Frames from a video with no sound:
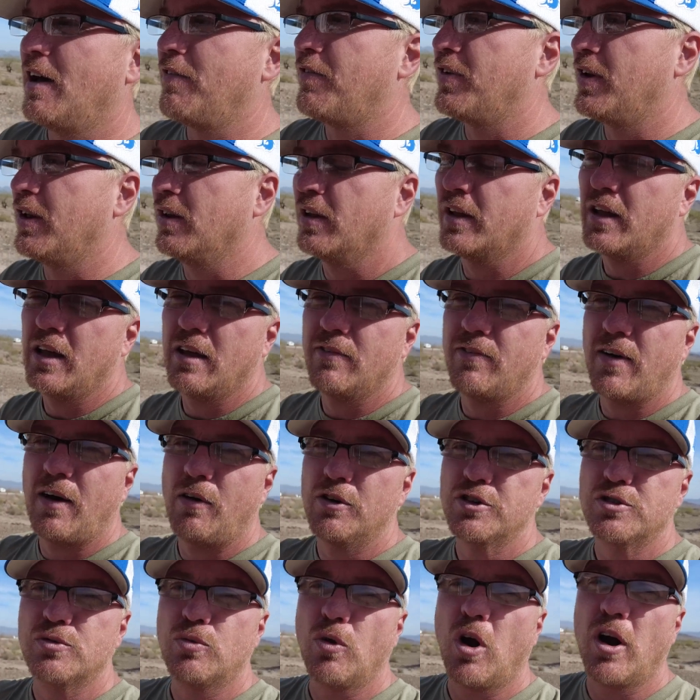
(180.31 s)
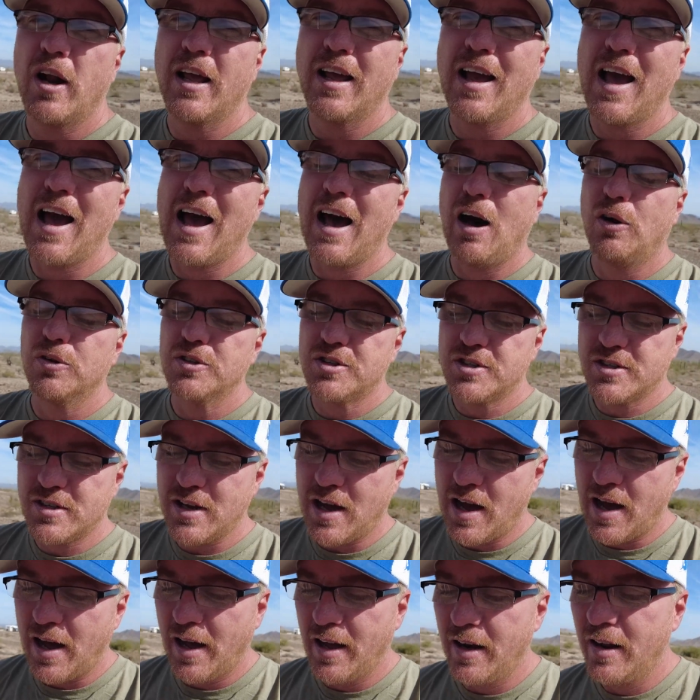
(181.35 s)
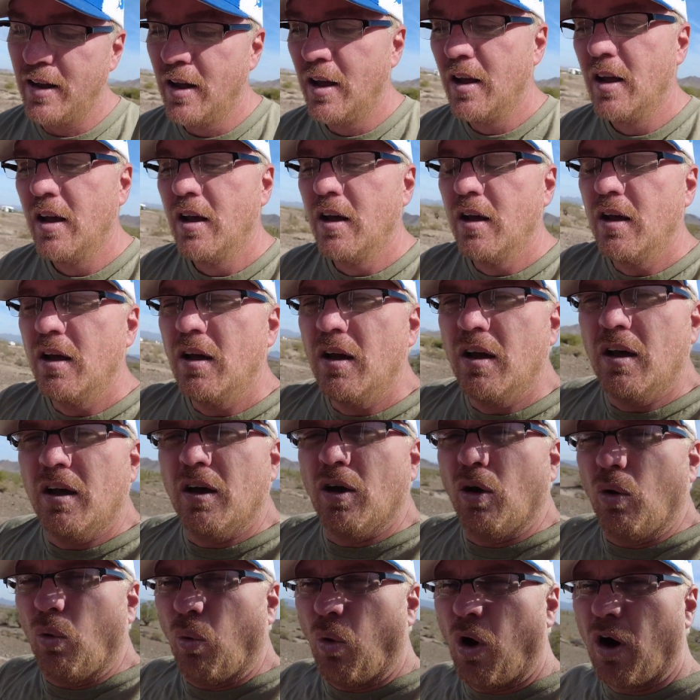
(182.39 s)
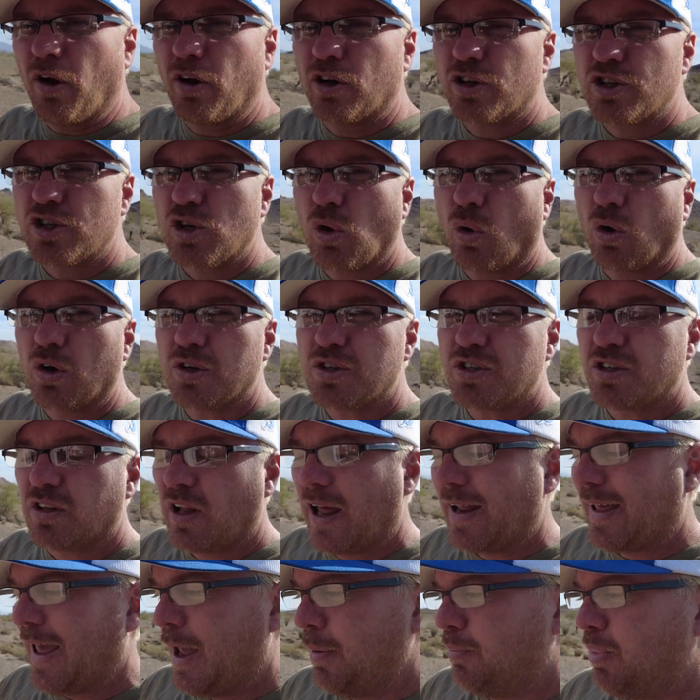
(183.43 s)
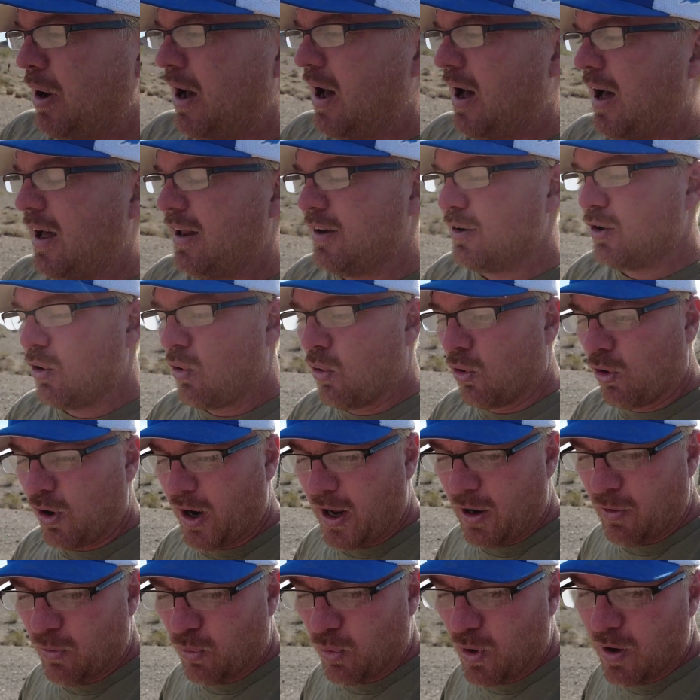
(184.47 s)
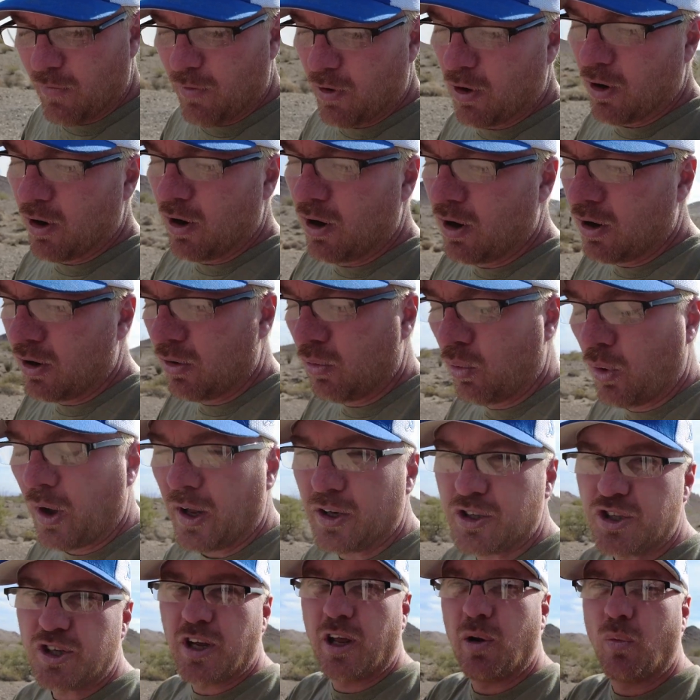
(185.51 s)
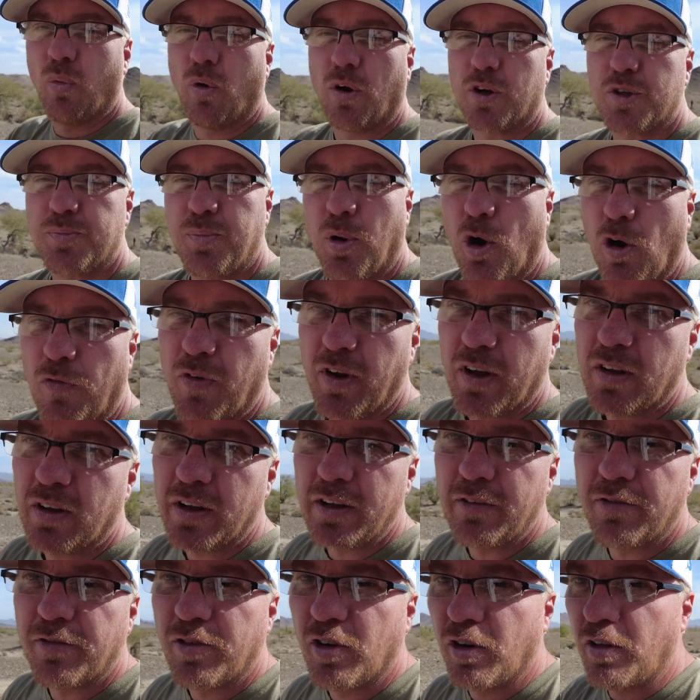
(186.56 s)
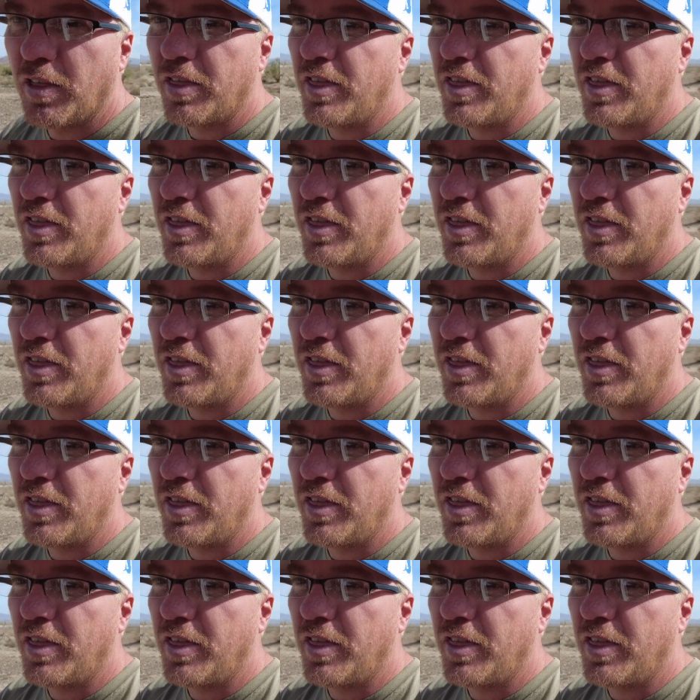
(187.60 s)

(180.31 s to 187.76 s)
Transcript: definitely if I was running outside water source like a pond or a river, which it works perfectly for